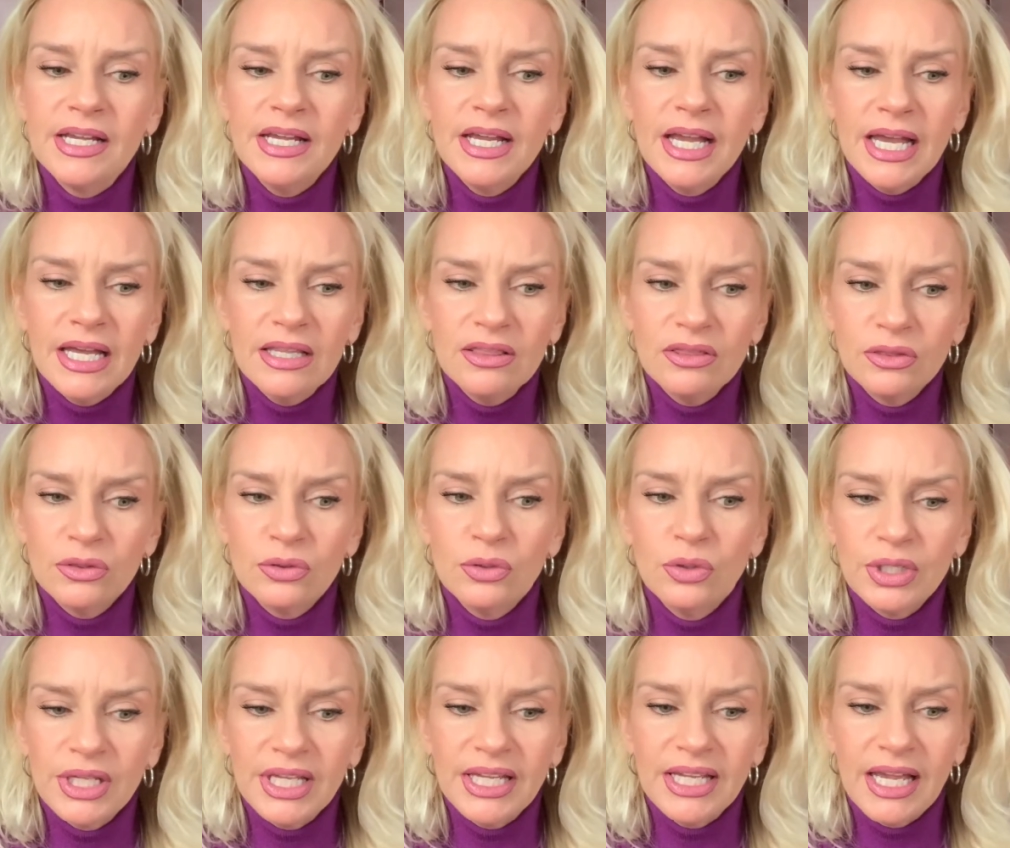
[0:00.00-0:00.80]
and
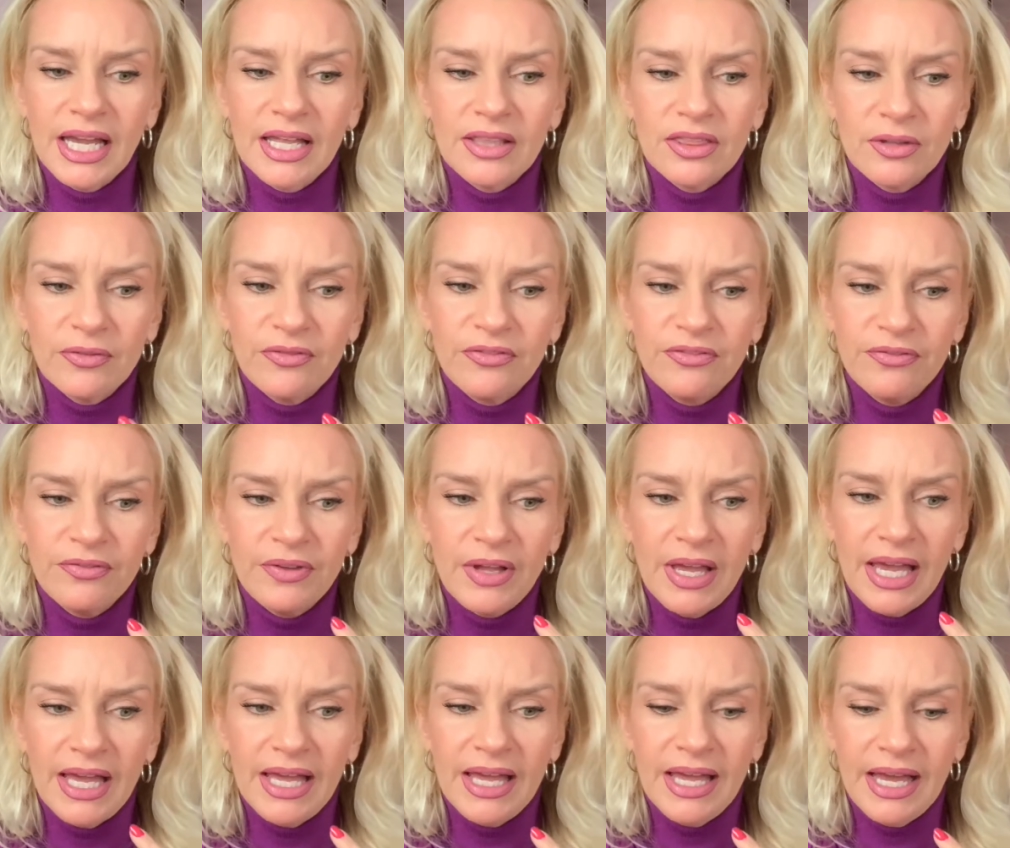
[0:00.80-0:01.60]
looking at
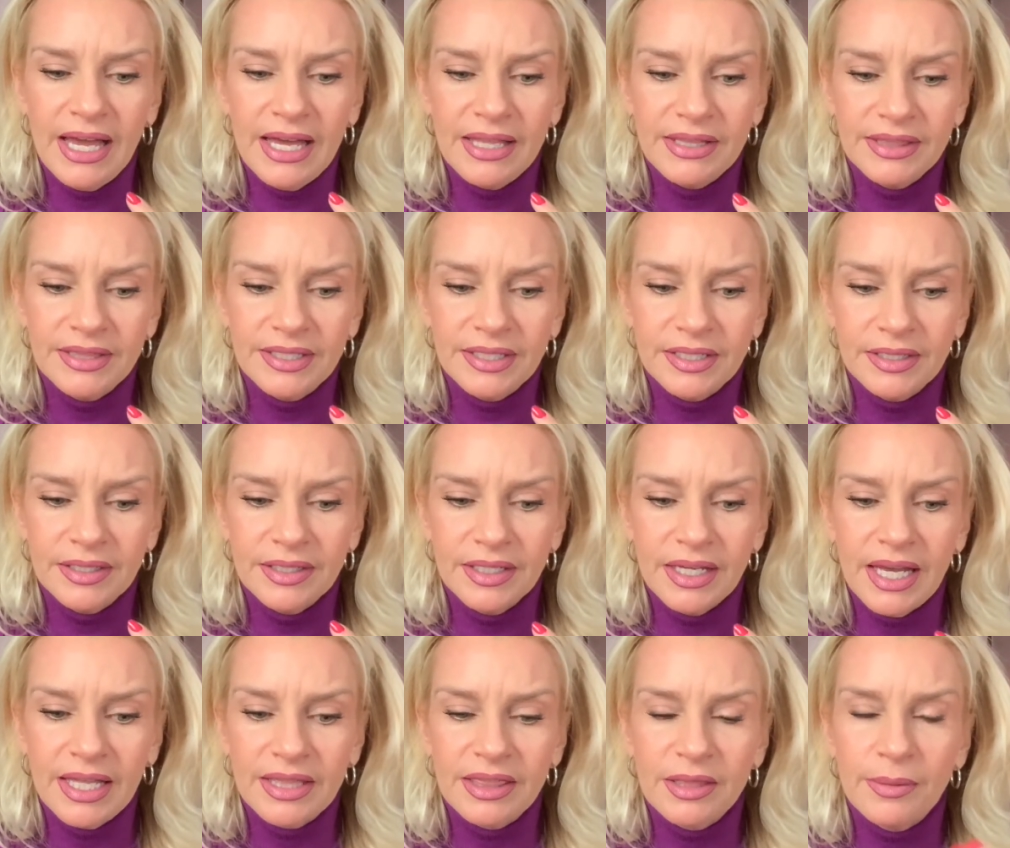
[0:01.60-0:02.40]

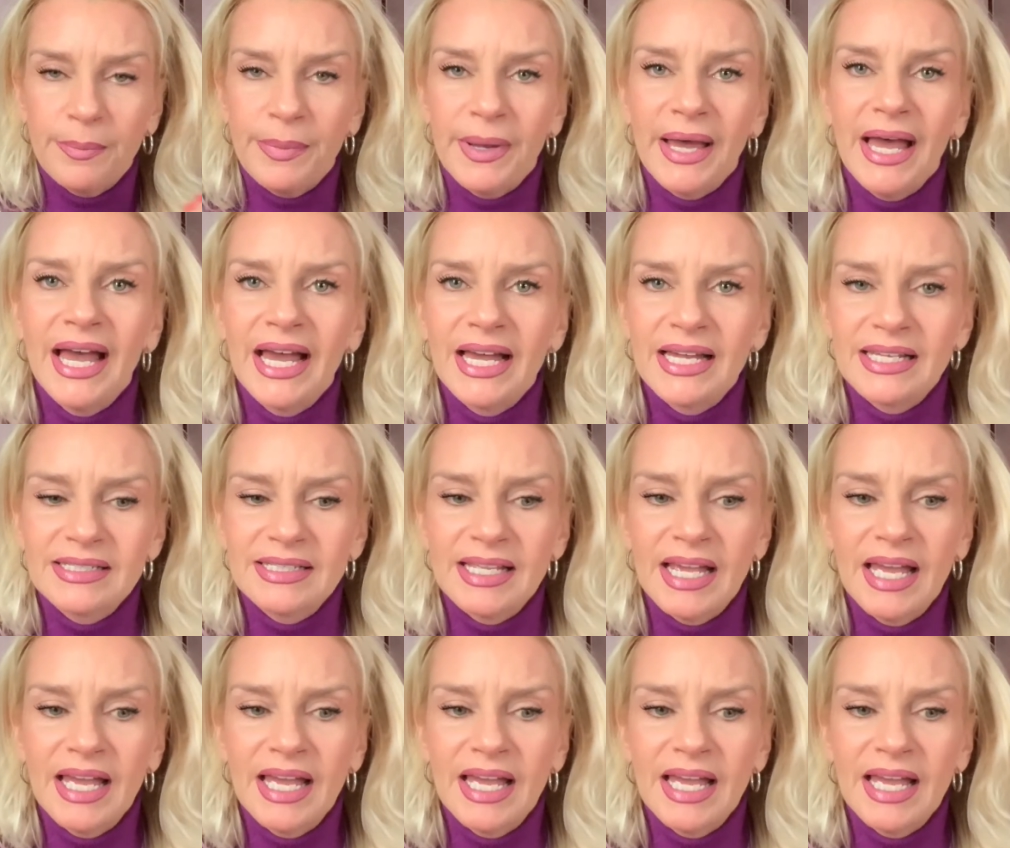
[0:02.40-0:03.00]
the past,